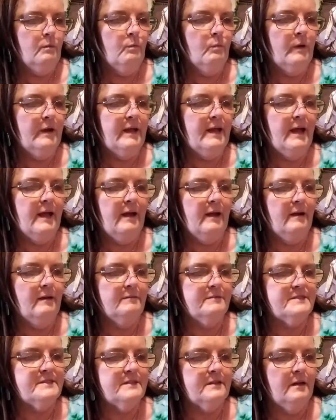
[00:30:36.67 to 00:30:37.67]
We
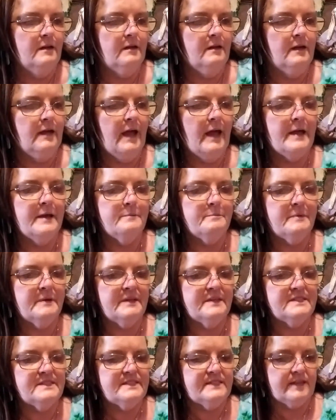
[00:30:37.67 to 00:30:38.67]
have uh, eight
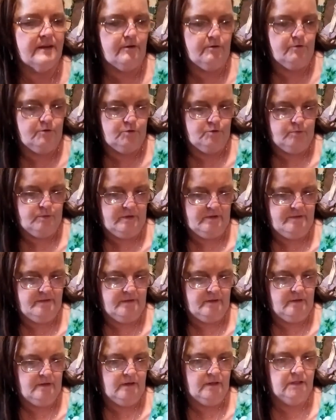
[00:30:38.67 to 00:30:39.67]
piece stickers with
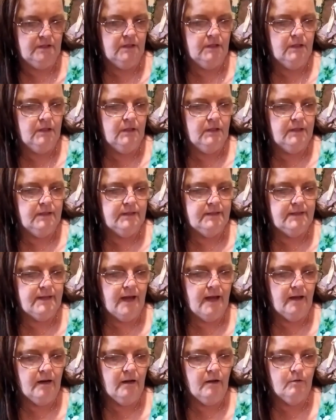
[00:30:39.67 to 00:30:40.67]
a
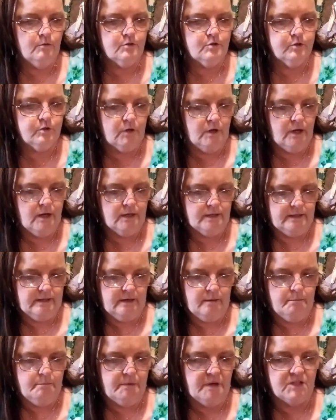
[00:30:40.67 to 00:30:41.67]
yellow truck and
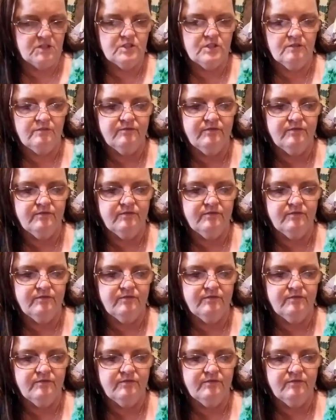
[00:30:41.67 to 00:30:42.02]
a bunch of